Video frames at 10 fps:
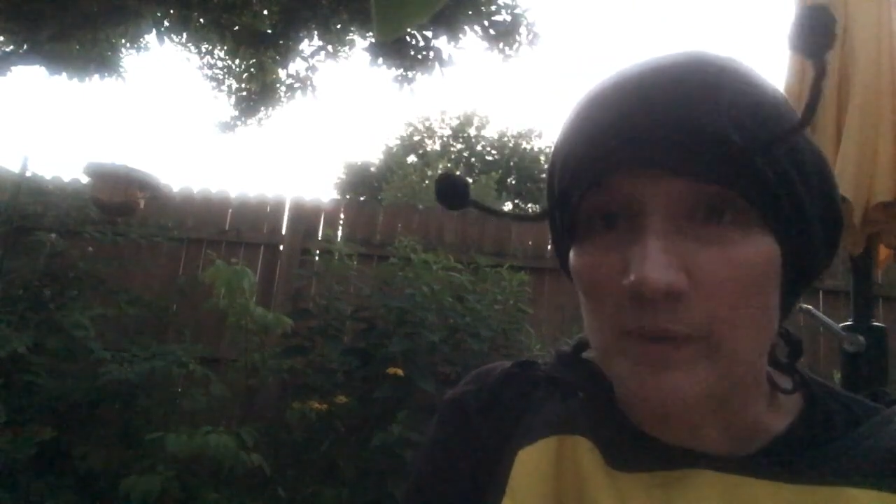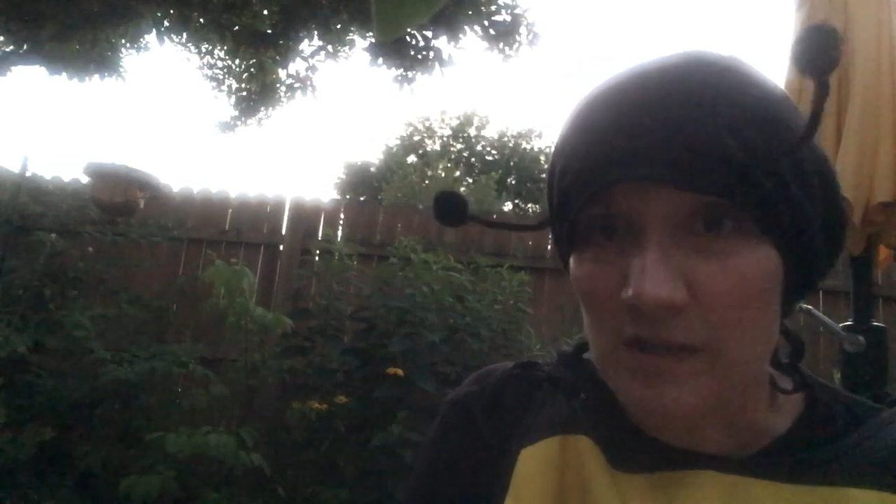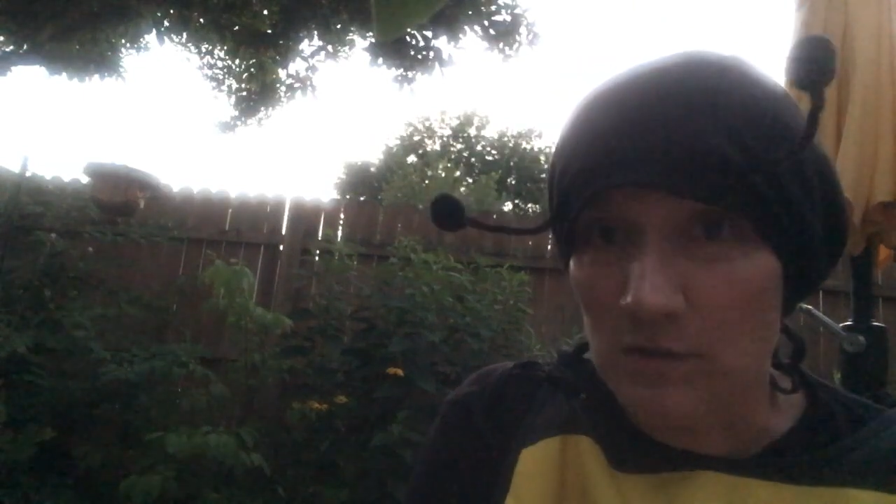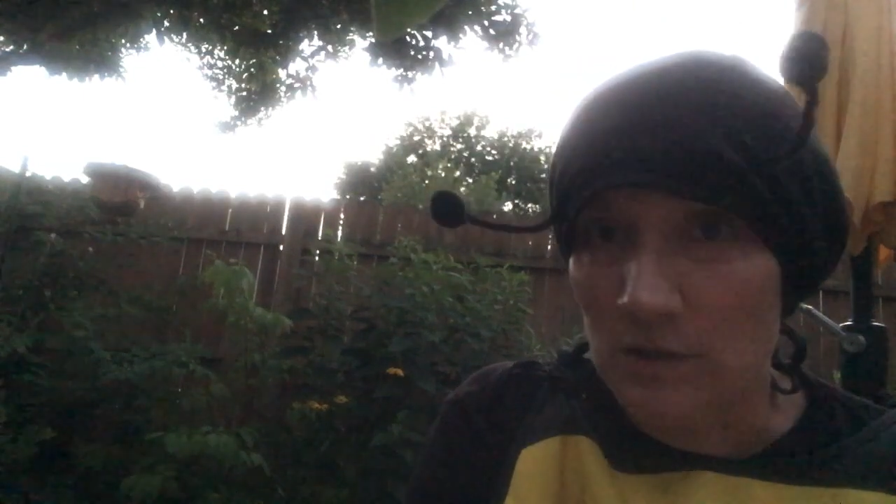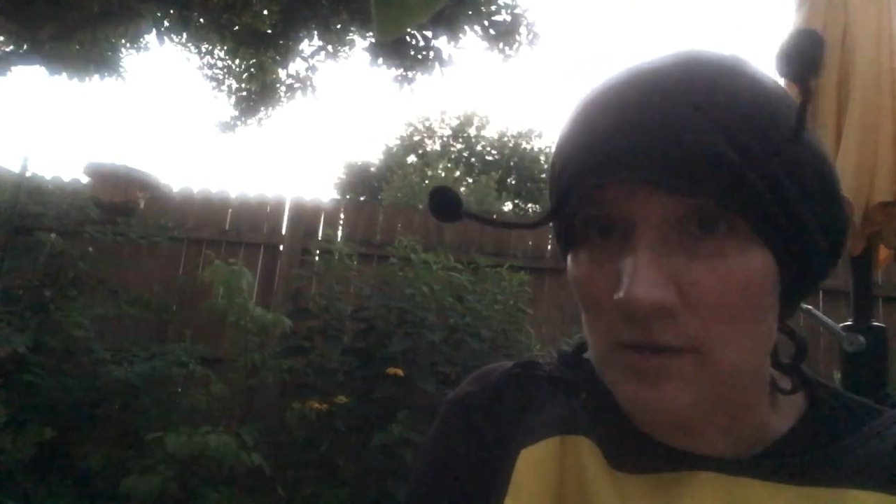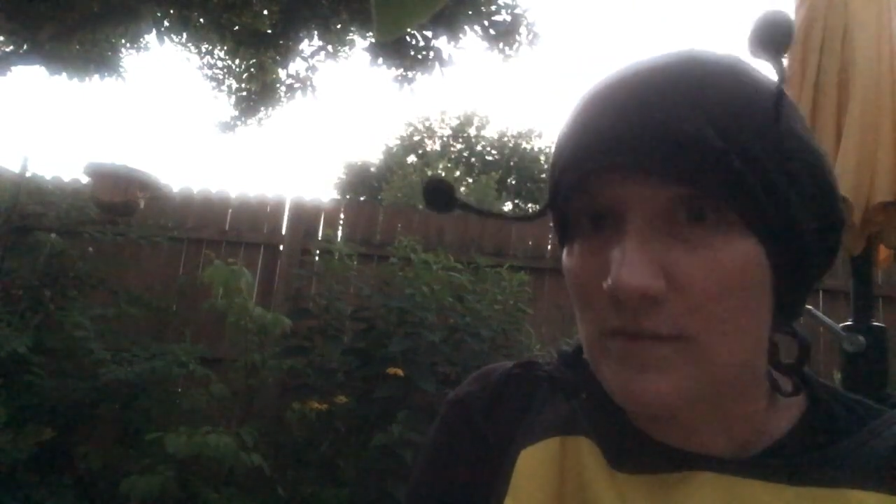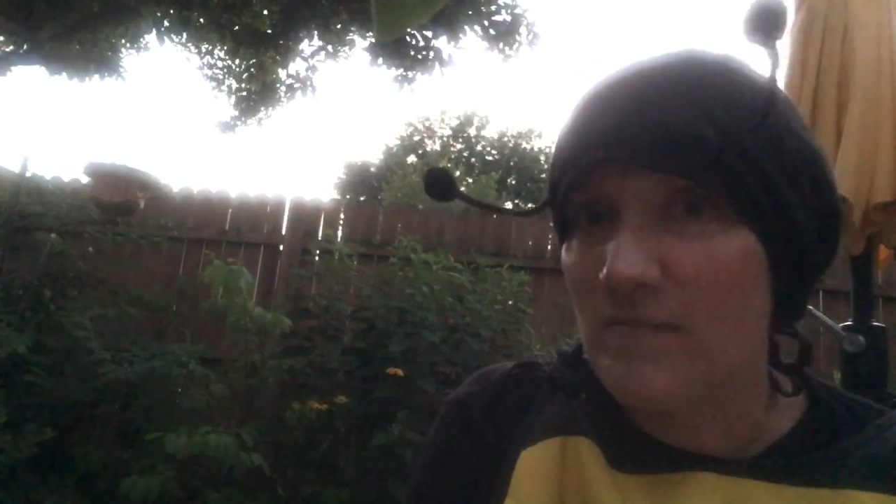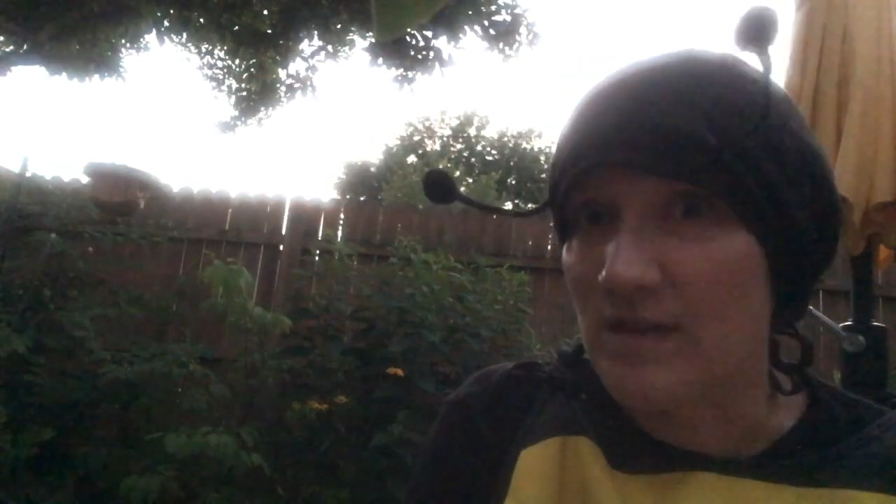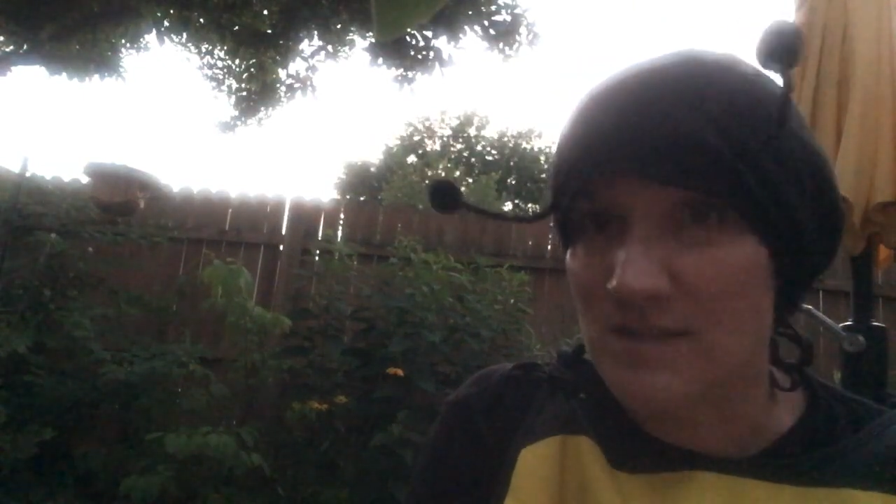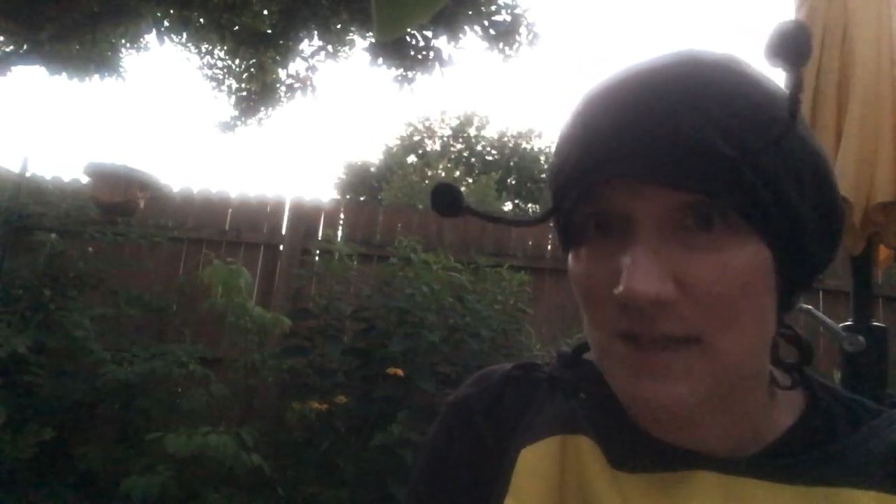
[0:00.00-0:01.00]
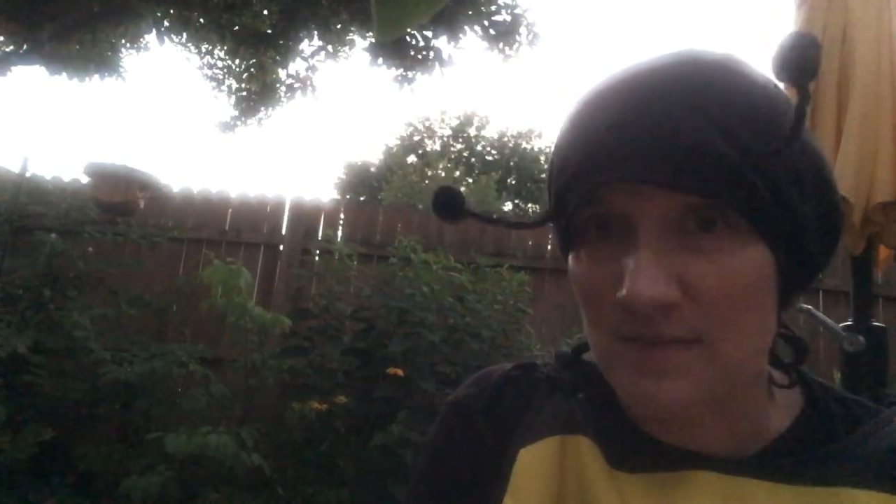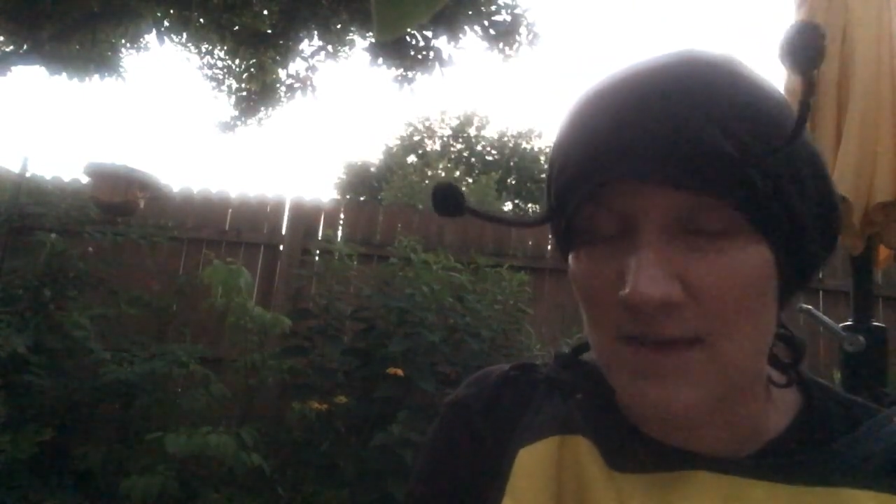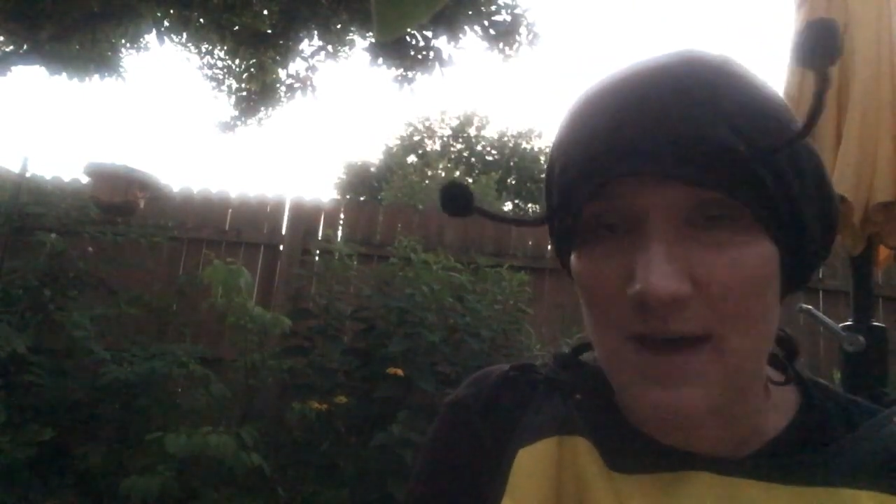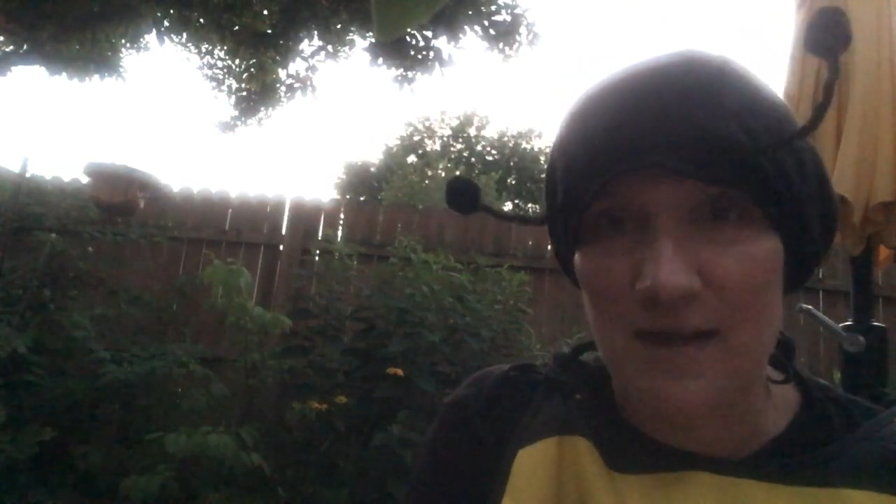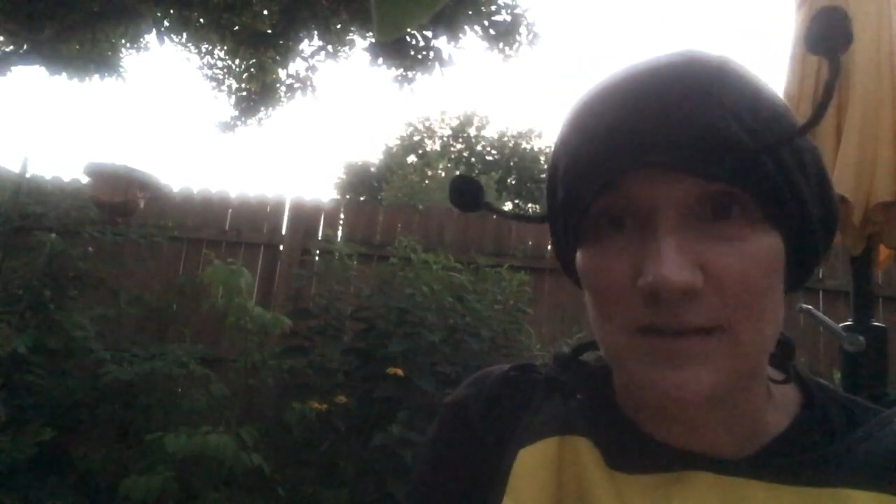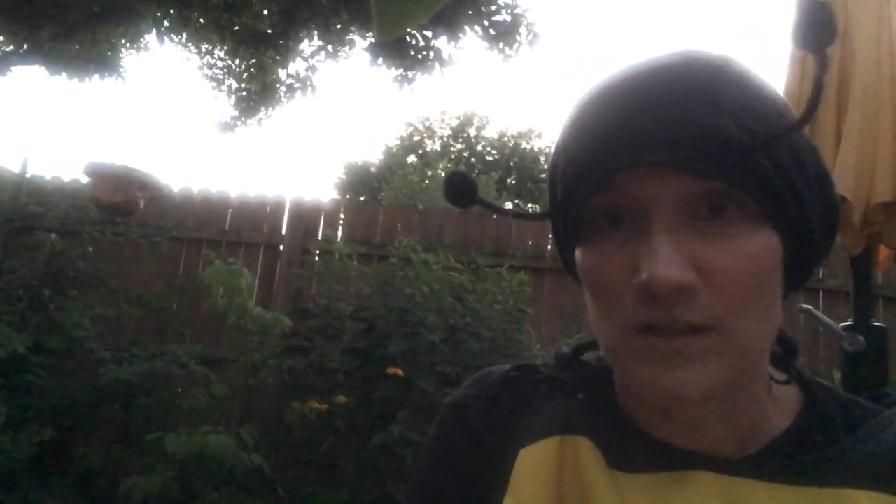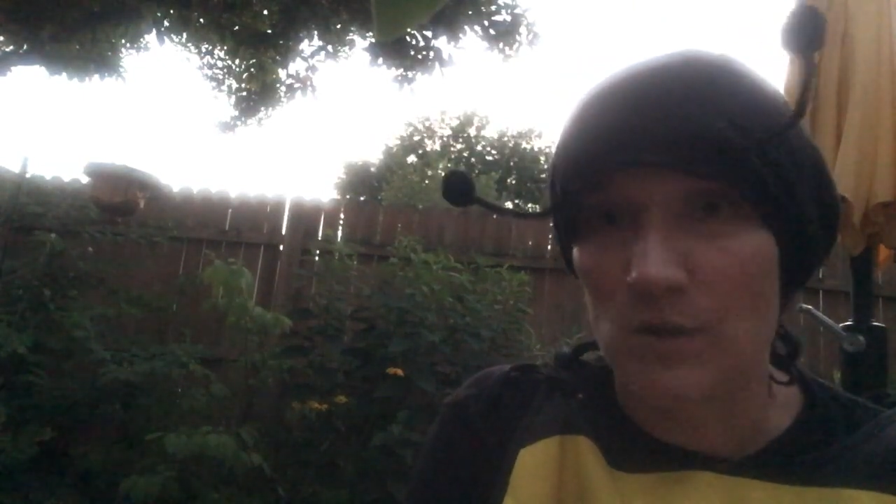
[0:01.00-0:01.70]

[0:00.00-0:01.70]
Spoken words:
killer, things like that.